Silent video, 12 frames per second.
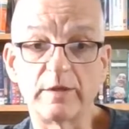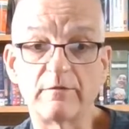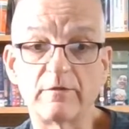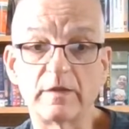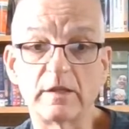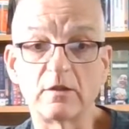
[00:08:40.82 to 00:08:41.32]

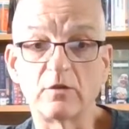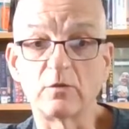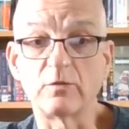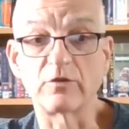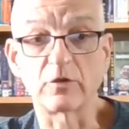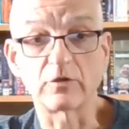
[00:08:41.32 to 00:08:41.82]
Winfield, who
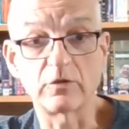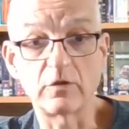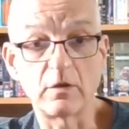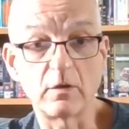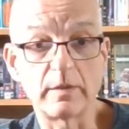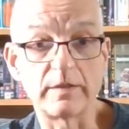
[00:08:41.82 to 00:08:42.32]
was
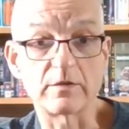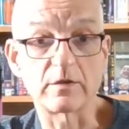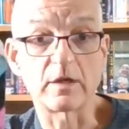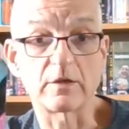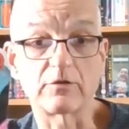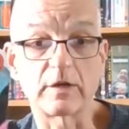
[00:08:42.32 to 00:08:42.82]
also in
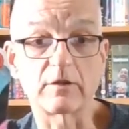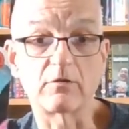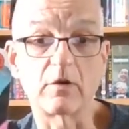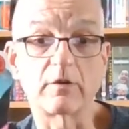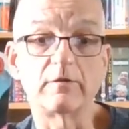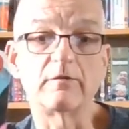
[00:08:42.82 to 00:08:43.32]
Star Trek The
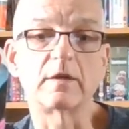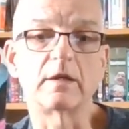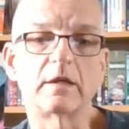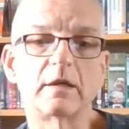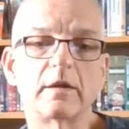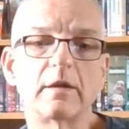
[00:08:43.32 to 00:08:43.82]
Wrath of
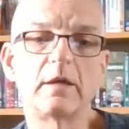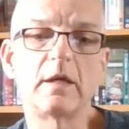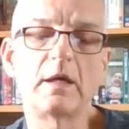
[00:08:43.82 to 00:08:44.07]
Khan.